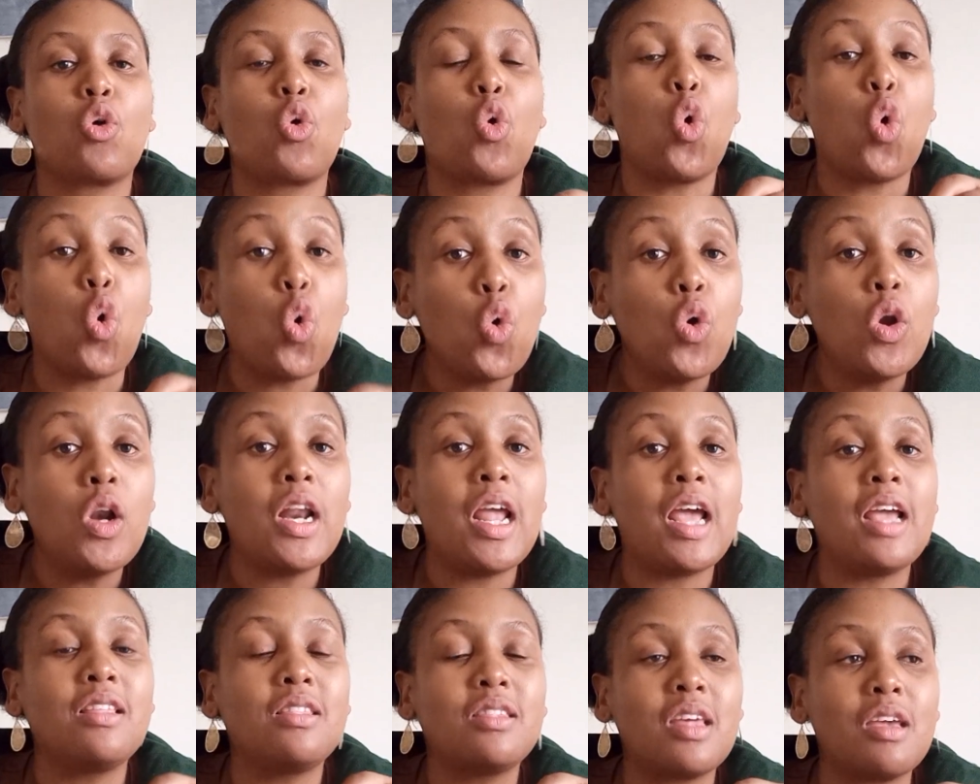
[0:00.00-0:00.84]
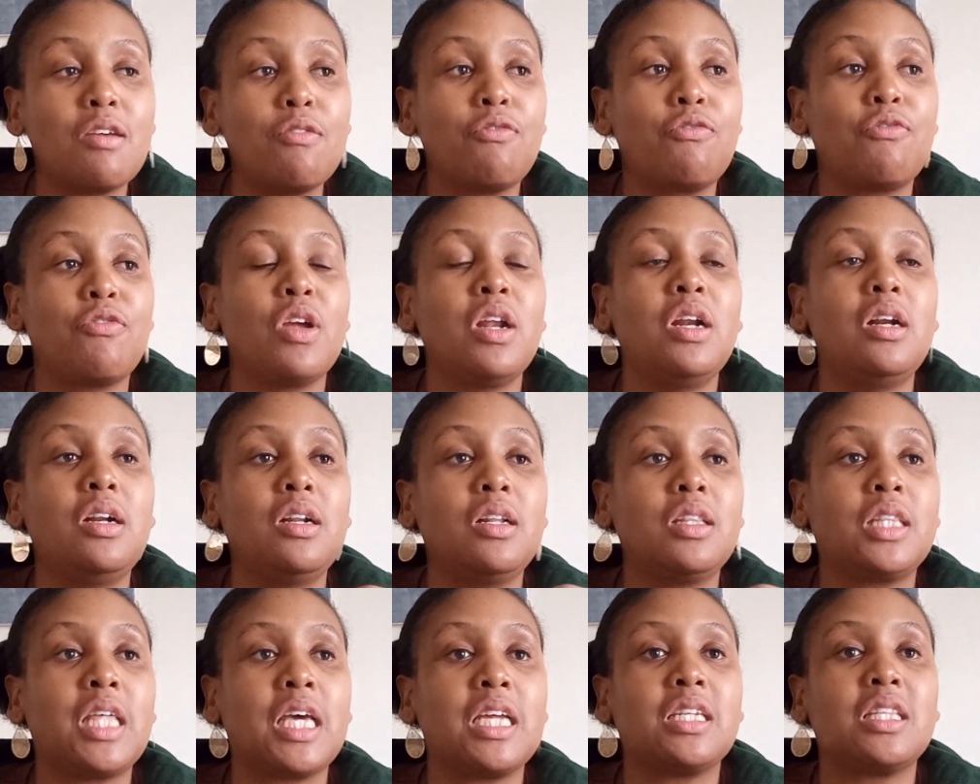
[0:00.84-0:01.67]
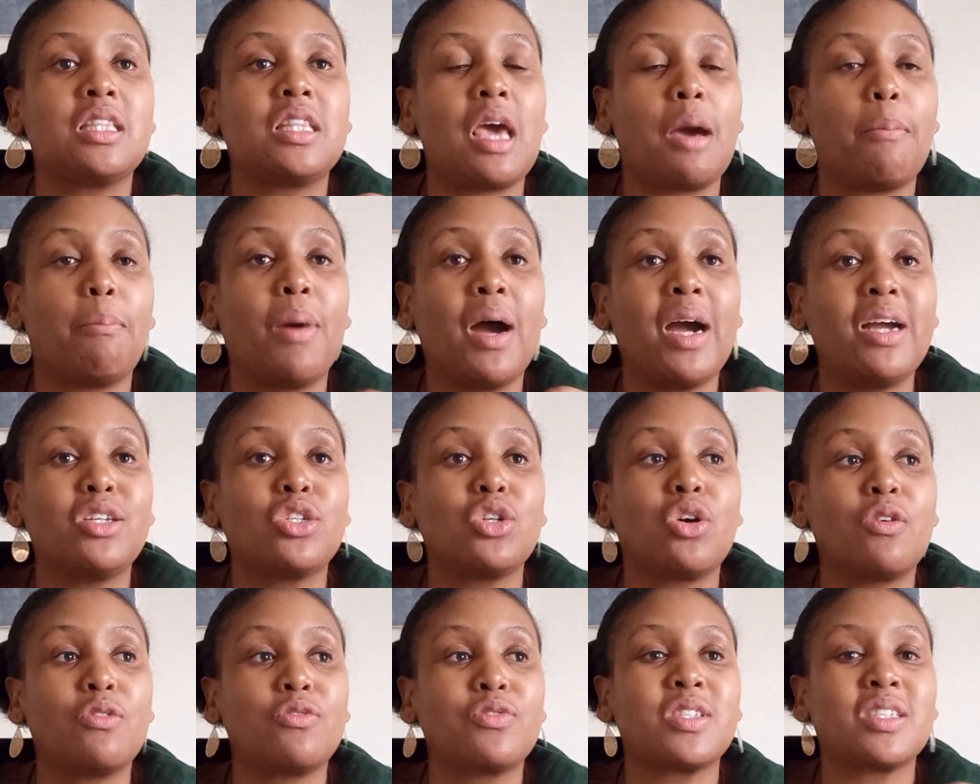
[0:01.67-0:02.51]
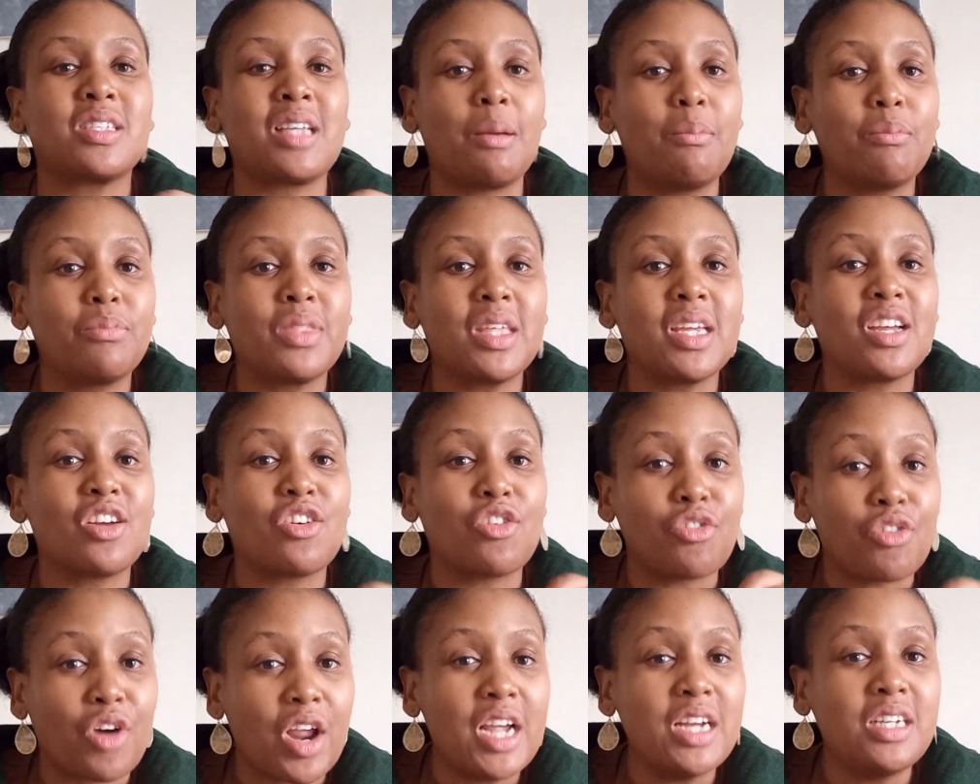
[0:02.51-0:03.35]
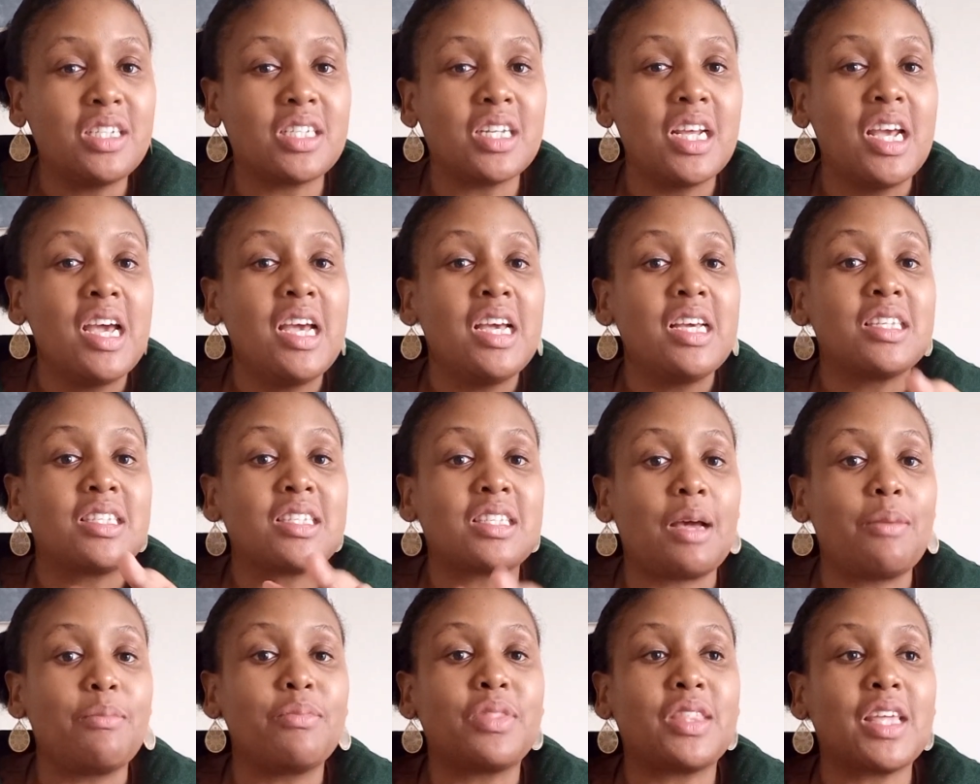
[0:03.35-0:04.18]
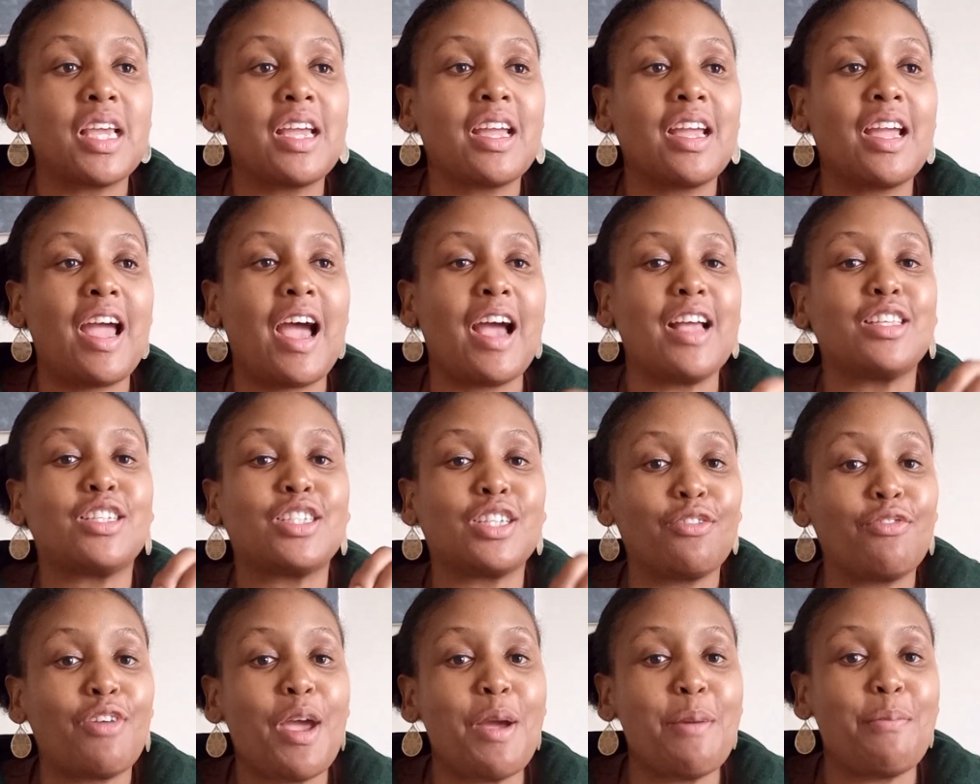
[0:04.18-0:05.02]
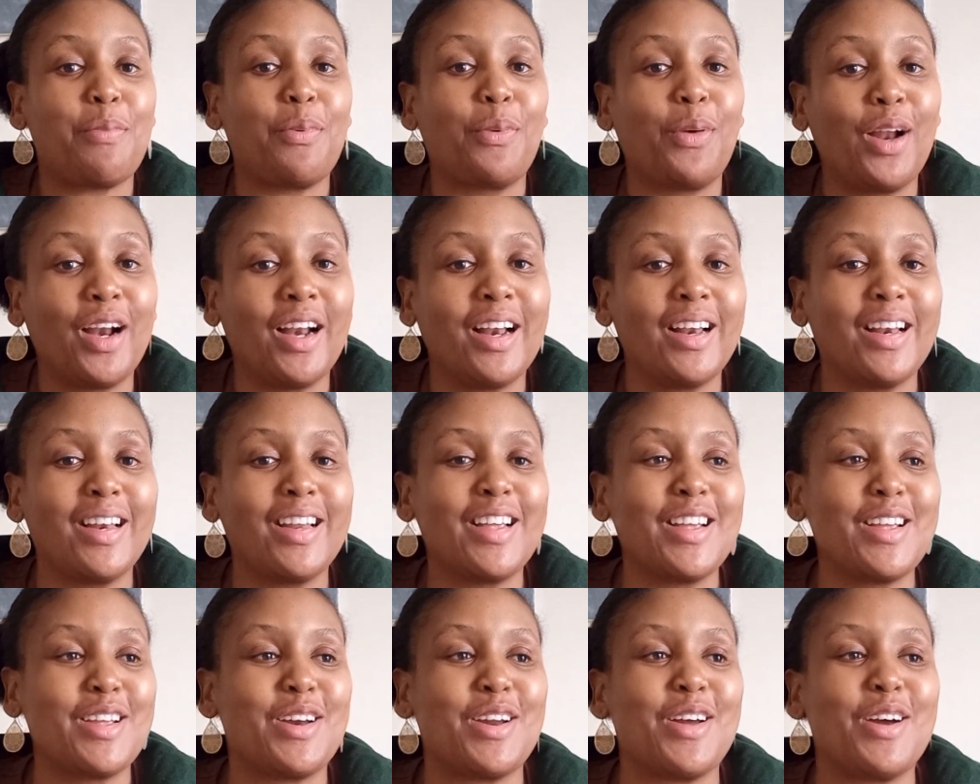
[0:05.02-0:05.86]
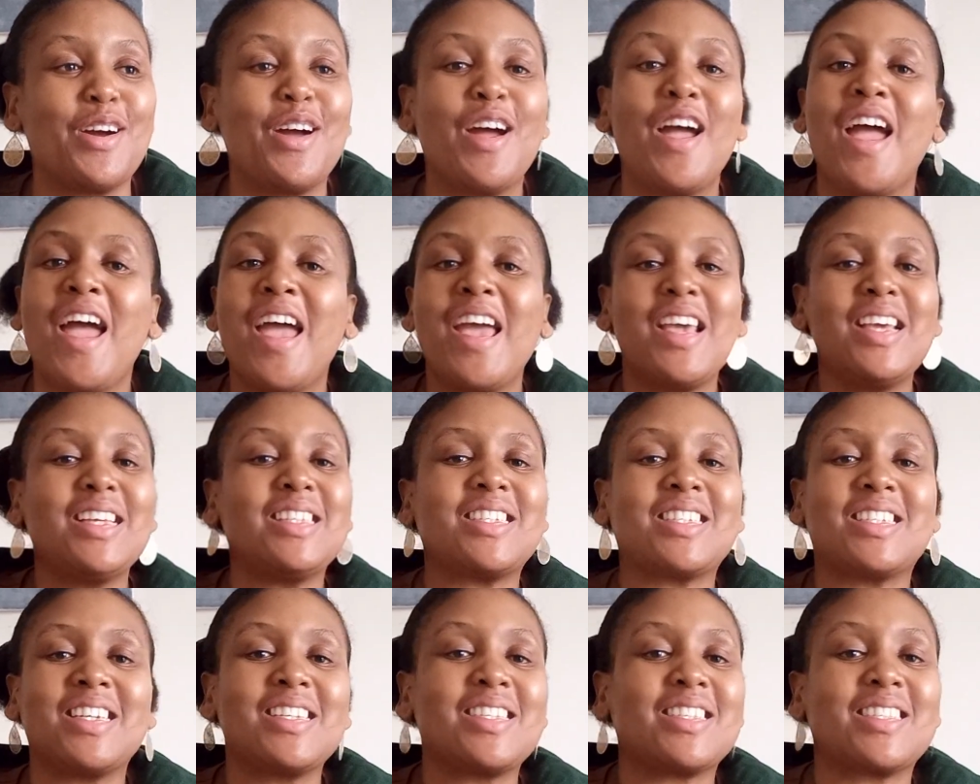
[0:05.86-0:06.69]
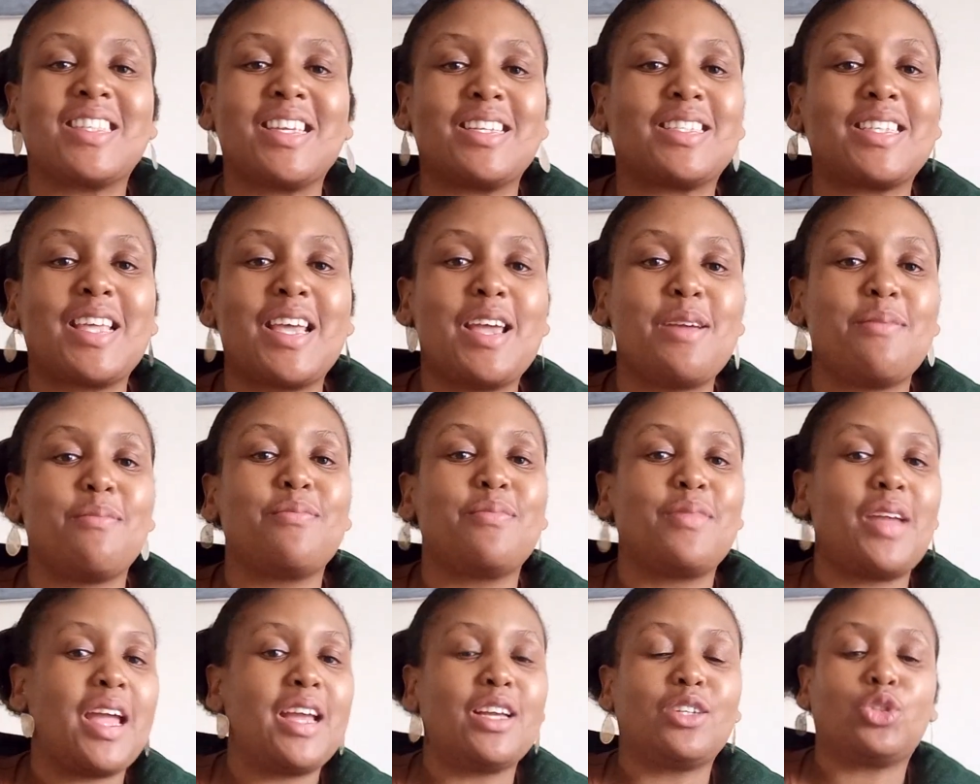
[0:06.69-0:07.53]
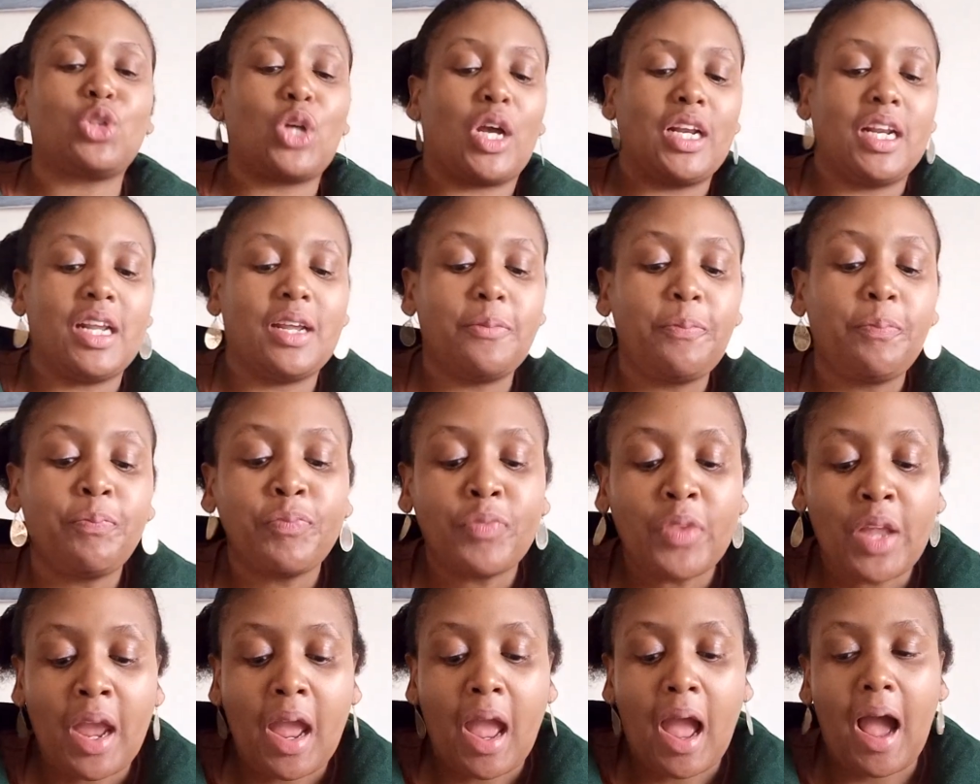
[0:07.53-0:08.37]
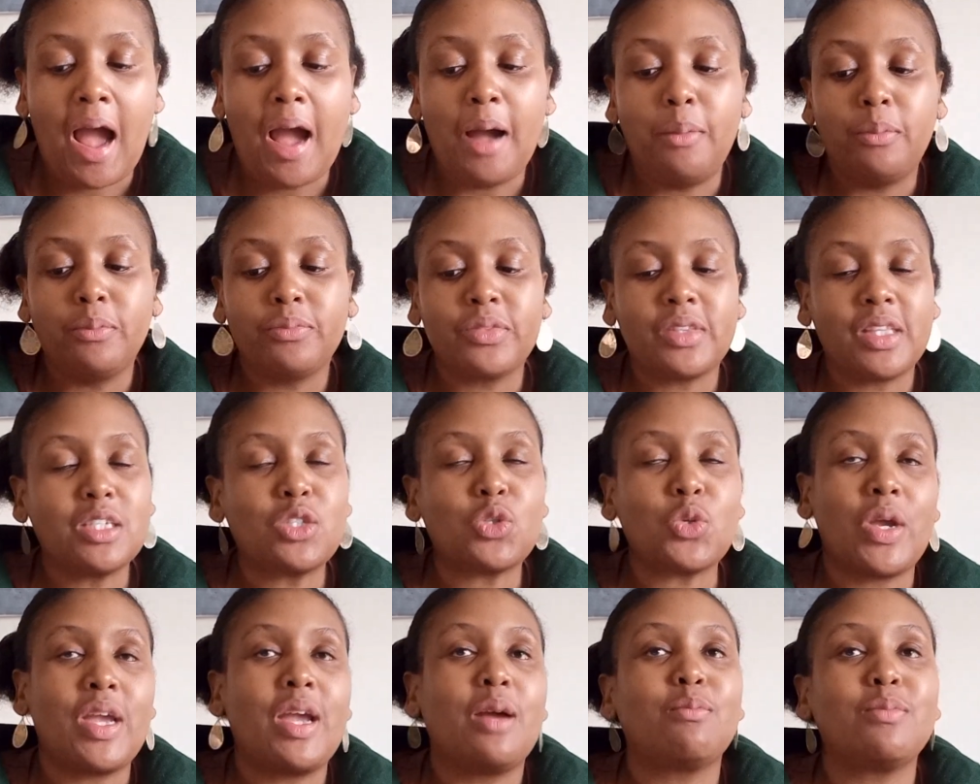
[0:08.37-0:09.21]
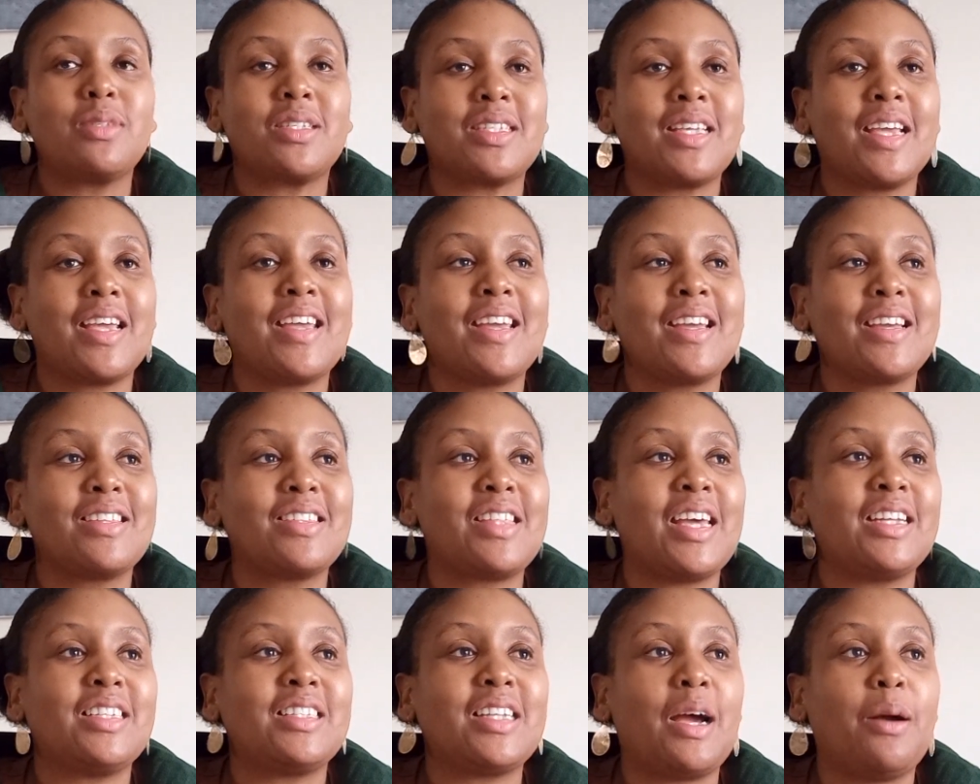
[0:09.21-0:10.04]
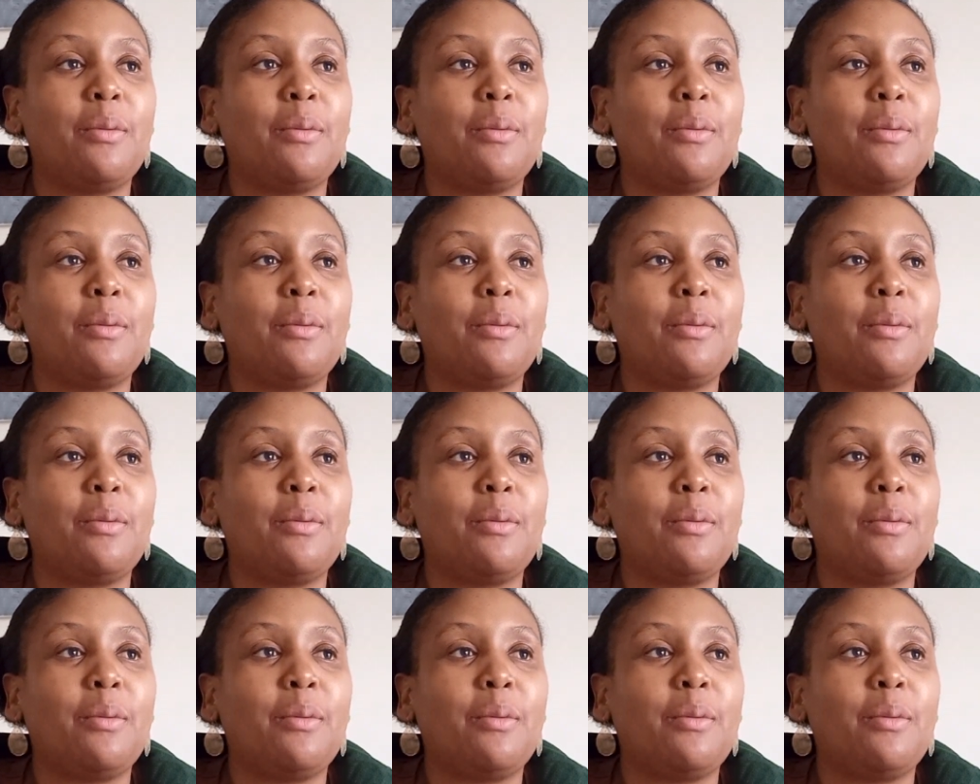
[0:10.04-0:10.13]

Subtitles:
cool and they feel that they're part of something great, something achievable, you know. It's just the same, actually. That's why I'm saying that